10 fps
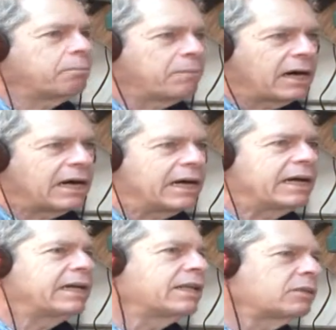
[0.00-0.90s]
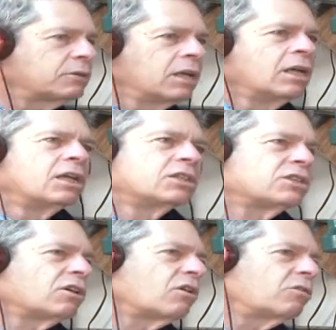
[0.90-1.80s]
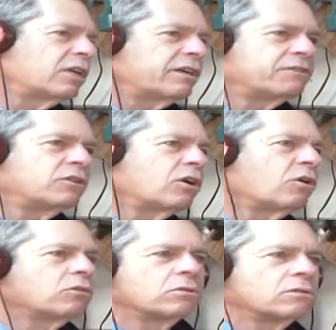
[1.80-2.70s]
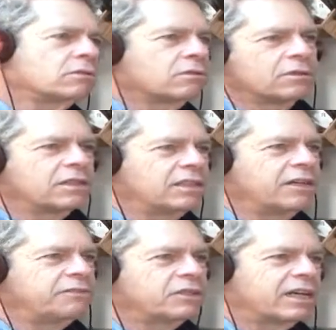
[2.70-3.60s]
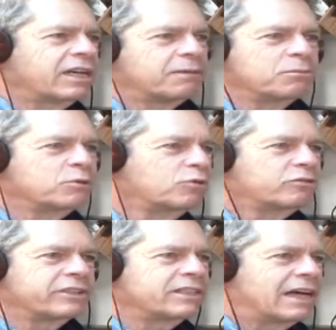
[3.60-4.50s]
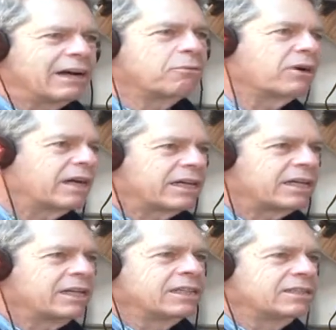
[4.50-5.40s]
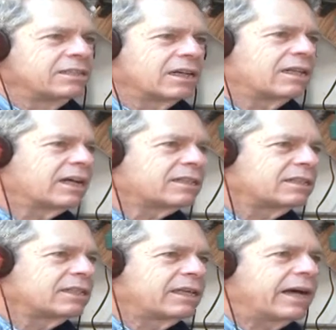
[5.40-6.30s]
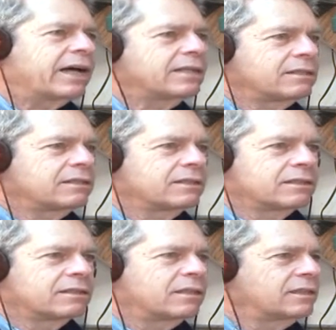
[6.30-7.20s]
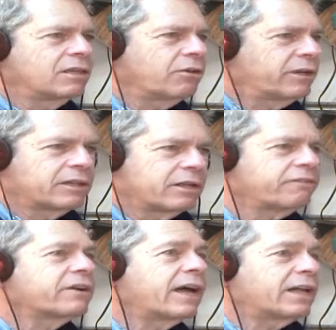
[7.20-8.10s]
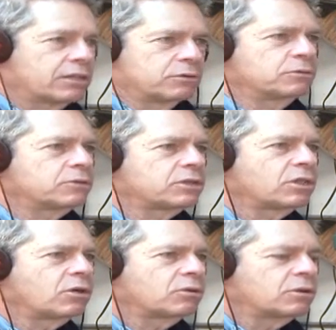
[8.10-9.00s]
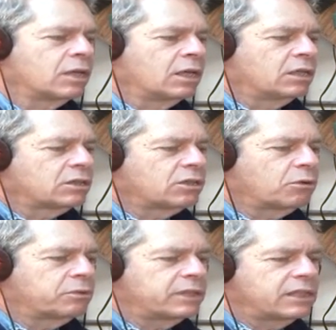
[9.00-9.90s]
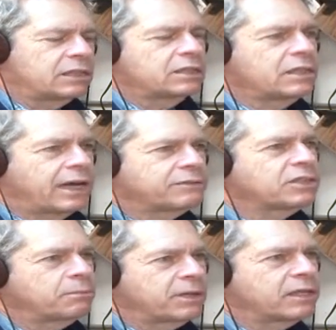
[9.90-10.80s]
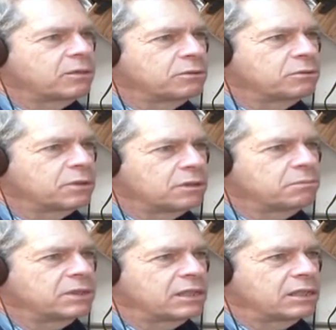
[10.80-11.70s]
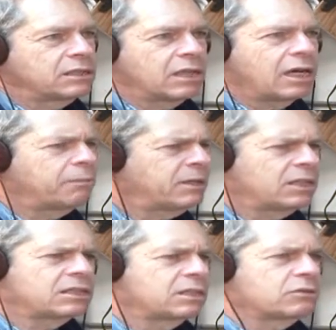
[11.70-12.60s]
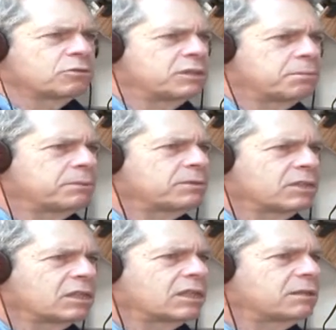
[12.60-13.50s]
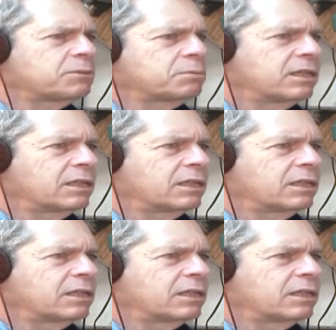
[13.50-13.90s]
by, they do. So if you can't move in that way, you're not likely to get, you know, they'll forget you. So. Right. So we needed to have somebody who would be, I mean, he doesn't twist people's arms, but